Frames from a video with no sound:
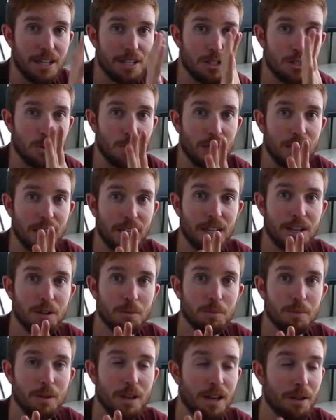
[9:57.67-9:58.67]
into a
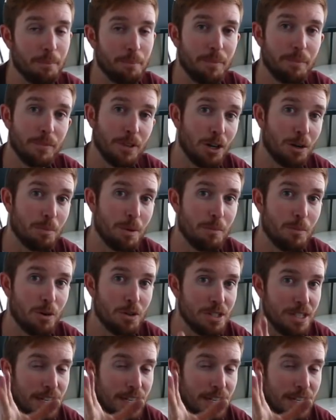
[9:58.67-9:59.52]
little a little bit more